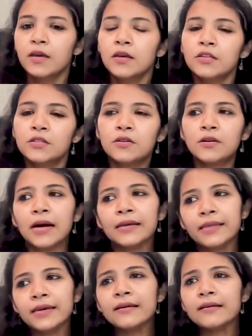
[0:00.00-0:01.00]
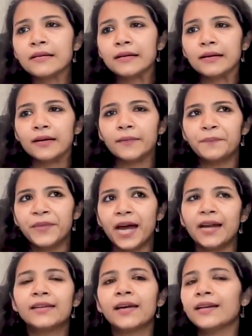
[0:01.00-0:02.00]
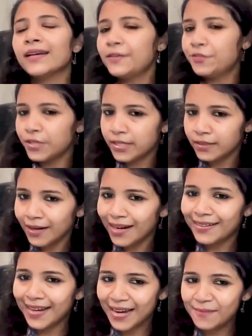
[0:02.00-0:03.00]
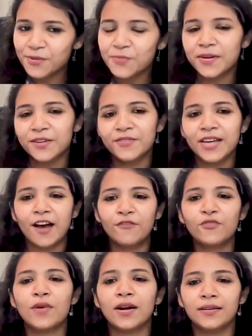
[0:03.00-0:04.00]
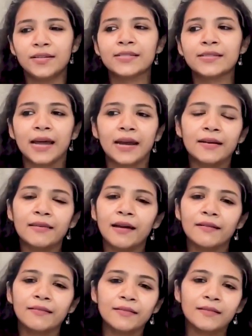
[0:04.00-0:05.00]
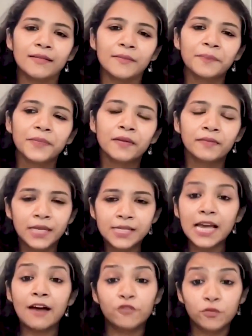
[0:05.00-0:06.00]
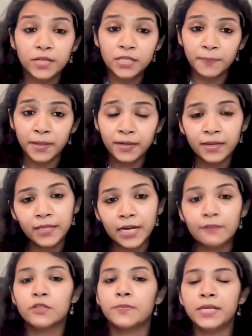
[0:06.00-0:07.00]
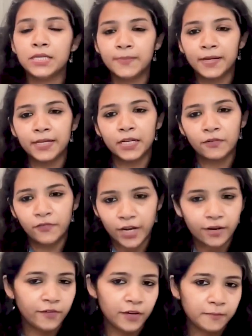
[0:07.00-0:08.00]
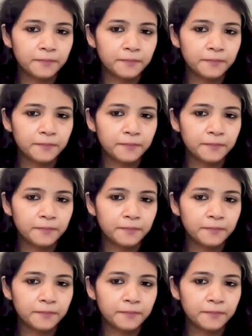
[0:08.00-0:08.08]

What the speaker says: So I think it can get tricky at times, but we have to understand that things have to be split, and they have to be split in a fair way.